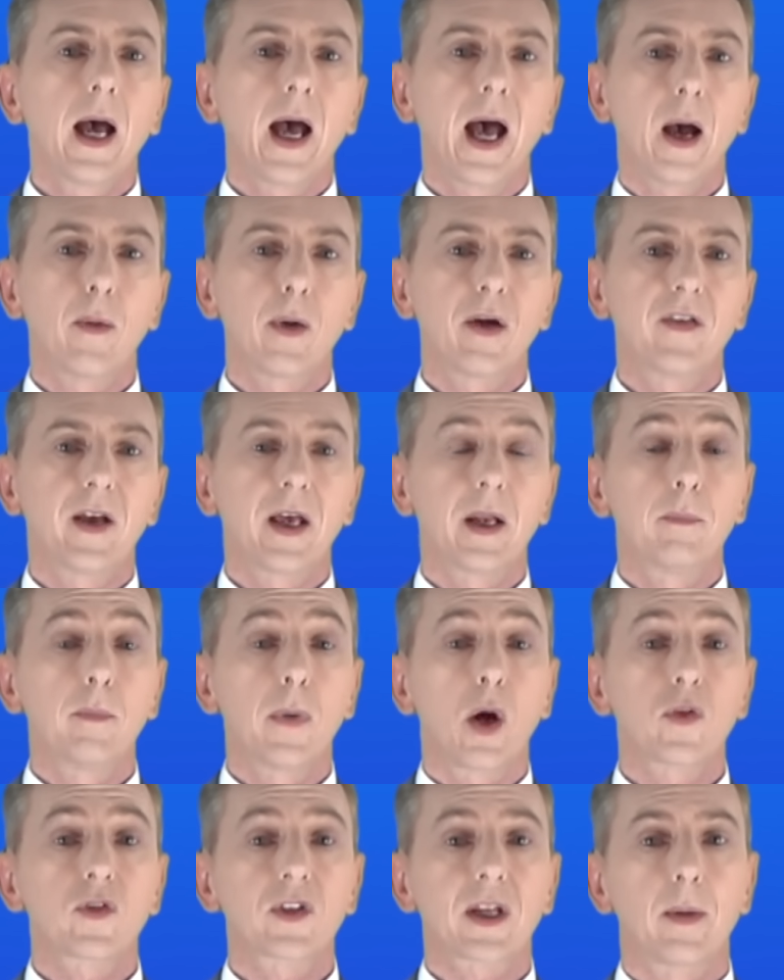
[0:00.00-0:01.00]
However, in
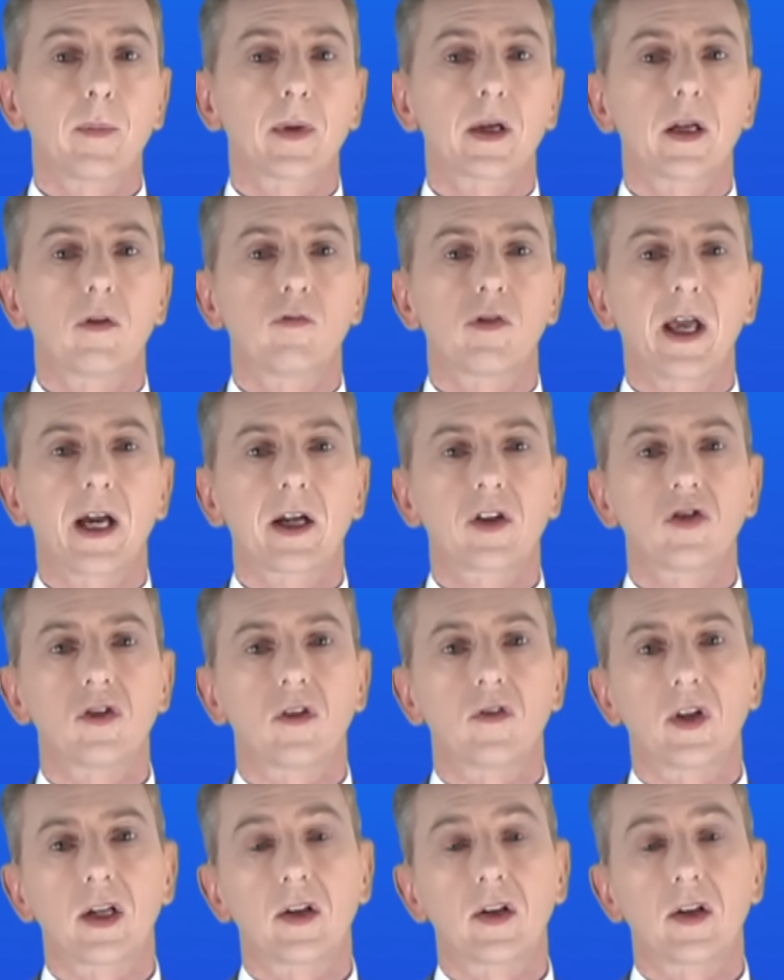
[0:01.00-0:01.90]
most chemical reactions,